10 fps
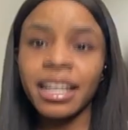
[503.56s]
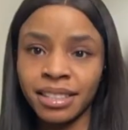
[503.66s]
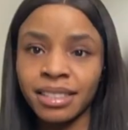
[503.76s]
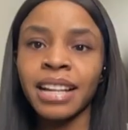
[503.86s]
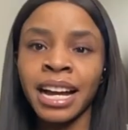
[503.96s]

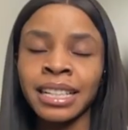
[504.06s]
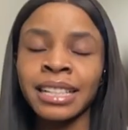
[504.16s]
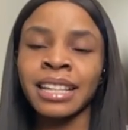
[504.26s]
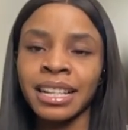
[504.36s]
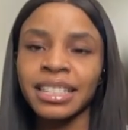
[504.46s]
Yes, as
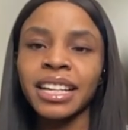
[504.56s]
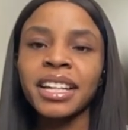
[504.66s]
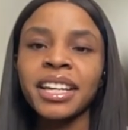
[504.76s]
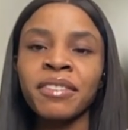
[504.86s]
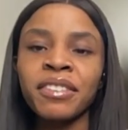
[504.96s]
I said,
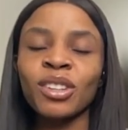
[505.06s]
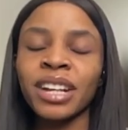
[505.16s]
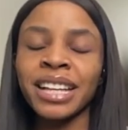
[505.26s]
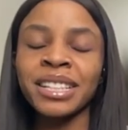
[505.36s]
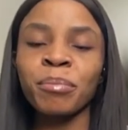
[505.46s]
if he's
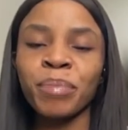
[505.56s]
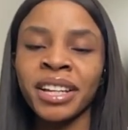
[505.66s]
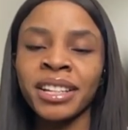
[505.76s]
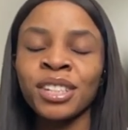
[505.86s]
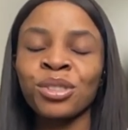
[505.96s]
not getting
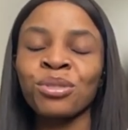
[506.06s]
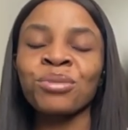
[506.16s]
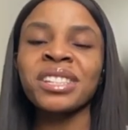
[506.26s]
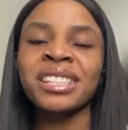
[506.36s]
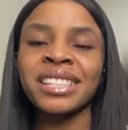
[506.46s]
paid, he
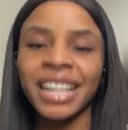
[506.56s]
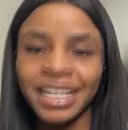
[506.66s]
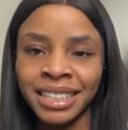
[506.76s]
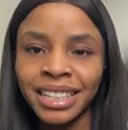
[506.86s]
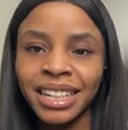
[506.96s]
should
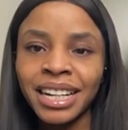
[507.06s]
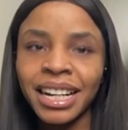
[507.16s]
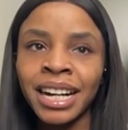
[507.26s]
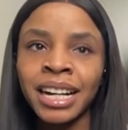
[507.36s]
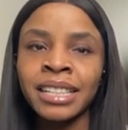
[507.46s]
resign
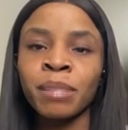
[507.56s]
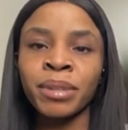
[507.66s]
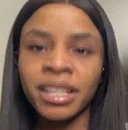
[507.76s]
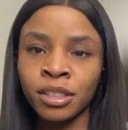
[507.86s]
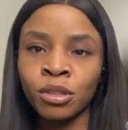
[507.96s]
uh, it's a
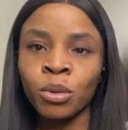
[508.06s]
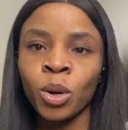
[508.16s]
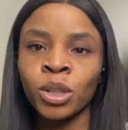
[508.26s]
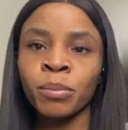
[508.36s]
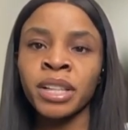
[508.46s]
blessing
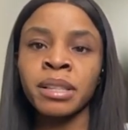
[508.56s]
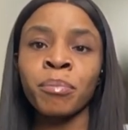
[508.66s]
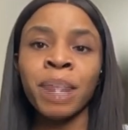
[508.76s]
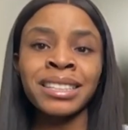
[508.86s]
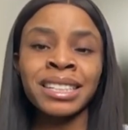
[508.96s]
to us, but it's
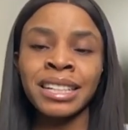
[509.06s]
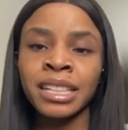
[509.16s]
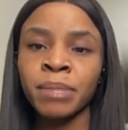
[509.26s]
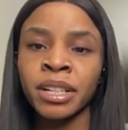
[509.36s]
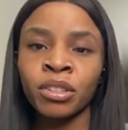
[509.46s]
a bad
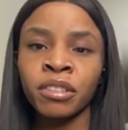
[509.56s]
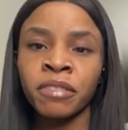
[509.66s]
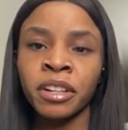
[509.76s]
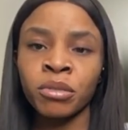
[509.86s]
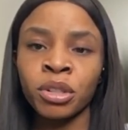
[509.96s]
statement on
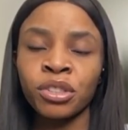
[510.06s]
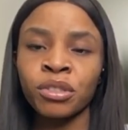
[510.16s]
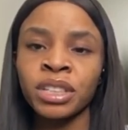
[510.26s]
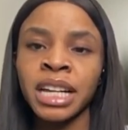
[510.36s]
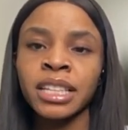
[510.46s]
the
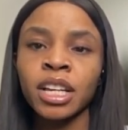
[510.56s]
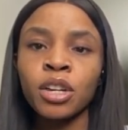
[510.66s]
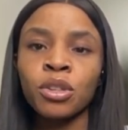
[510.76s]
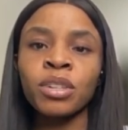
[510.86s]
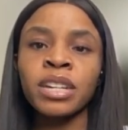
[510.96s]
federation that
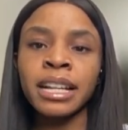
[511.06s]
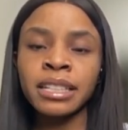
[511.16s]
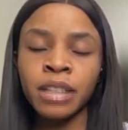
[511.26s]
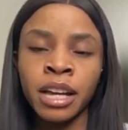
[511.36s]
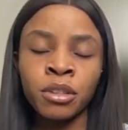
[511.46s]
you
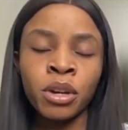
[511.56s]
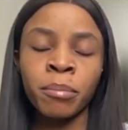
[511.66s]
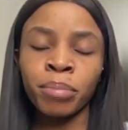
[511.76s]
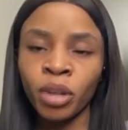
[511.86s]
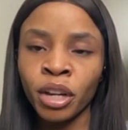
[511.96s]
get uh,
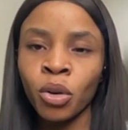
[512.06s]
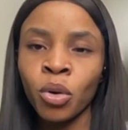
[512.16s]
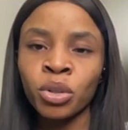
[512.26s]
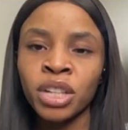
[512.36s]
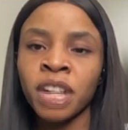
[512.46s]
you employ
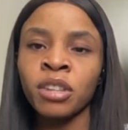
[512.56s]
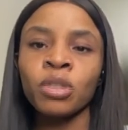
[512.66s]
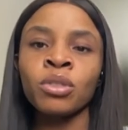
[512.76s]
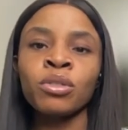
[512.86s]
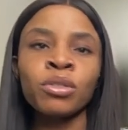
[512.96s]
a coach and
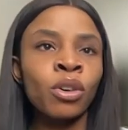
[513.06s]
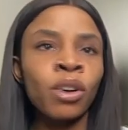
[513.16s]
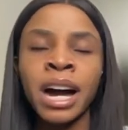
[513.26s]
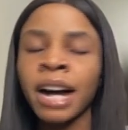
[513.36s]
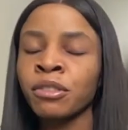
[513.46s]
you
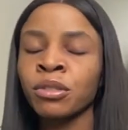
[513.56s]
don't